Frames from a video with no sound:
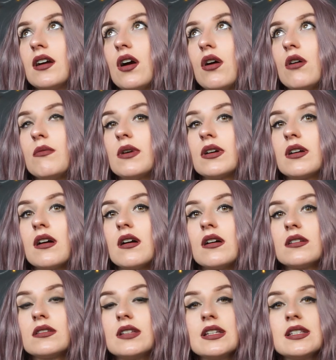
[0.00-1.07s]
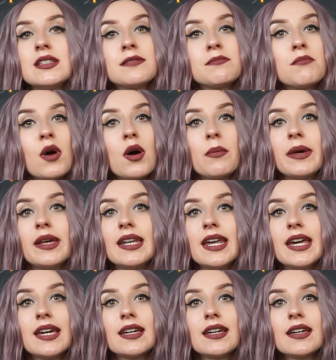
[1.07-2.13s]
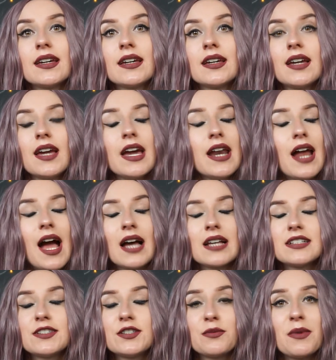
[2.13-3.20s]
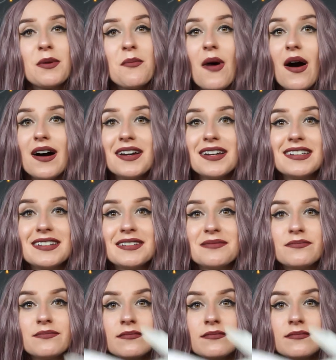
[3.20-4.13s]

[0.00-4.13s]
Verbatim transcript: oh my god this Moby Dick it has to be mine